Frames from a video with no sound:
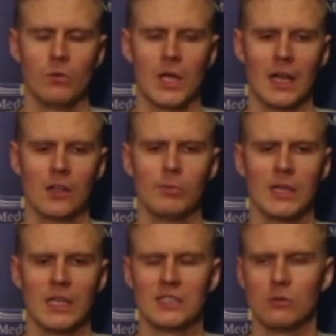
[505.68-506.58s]
got a little bit
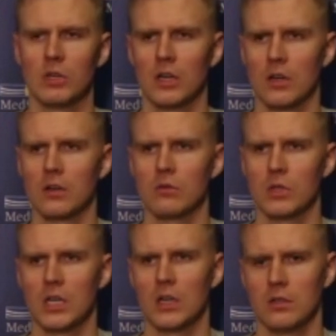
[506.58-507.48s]
lazy with our.
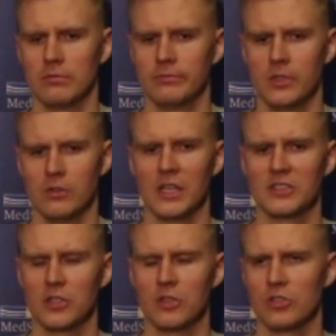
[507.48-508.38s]
You know,
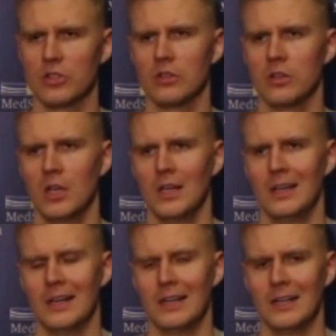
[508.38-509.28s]
execution,
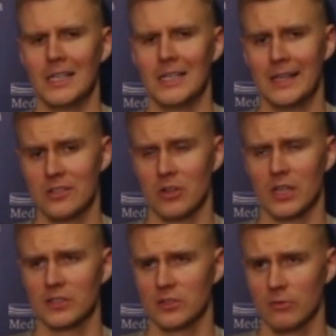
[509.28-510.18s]
and it's on
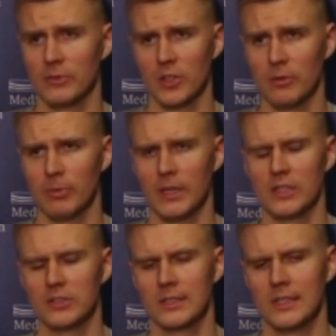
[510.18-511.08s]
us, on the
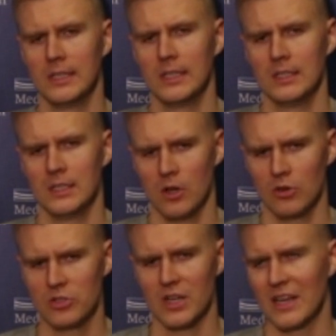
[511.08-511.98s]
players. The
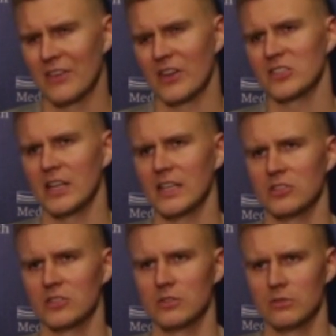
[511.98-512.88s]
coaches are giving us the
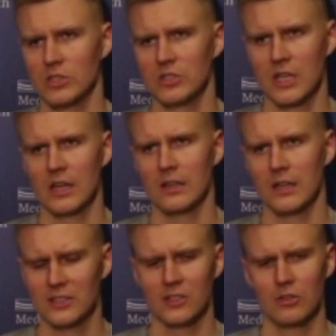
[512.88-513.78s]
answers. We just got to
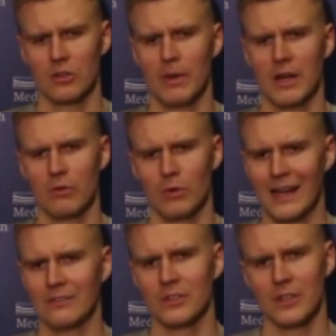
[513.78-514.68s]
execute it better. We
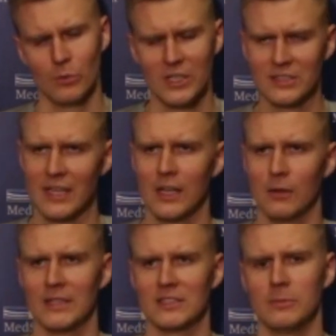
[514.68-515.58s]
have the weak side help
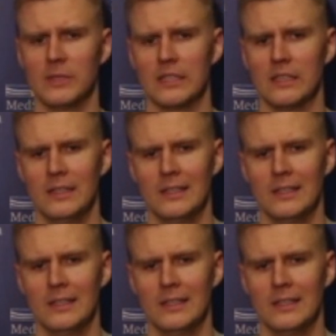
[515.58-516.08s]
has to be in.